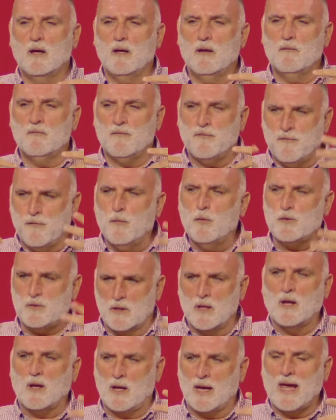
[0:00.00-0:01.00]
food
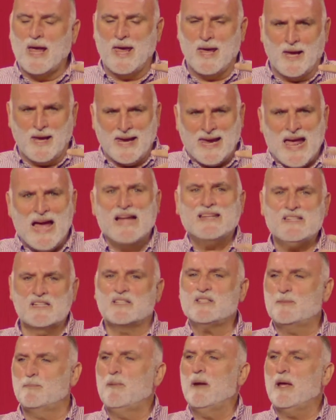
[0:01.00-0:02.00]
can
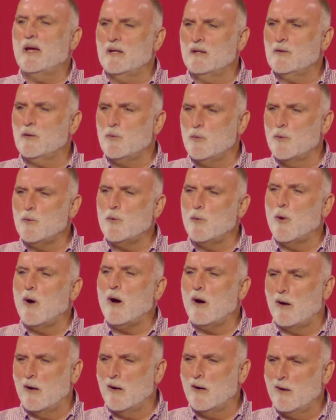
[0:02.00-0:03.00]
explain who you
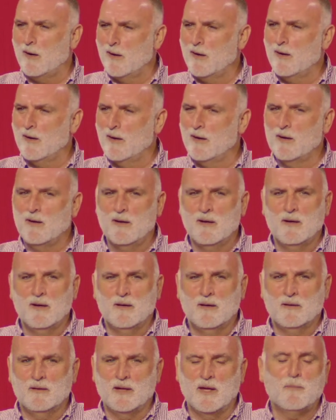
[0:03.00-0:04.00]
are.
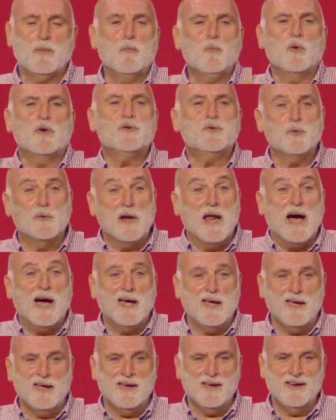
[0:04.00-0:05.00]
Even when you
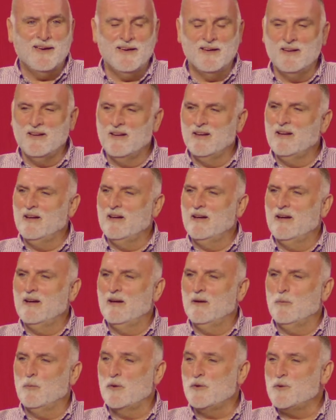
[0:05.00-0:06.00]
lie,
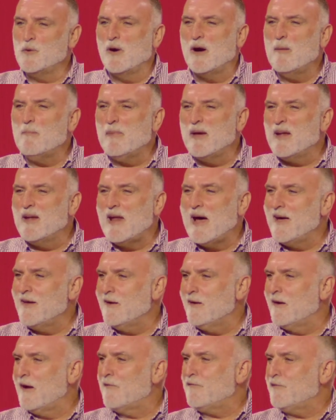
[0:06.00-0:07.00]
when you are a big
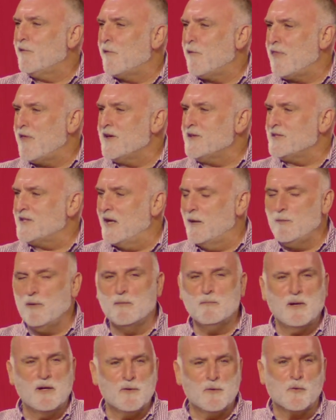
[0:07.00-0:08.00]
liar after Thanksgiving
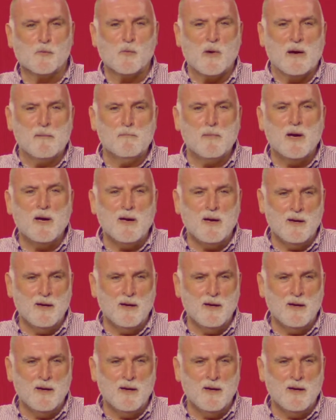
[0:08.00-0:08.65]
by your grandma,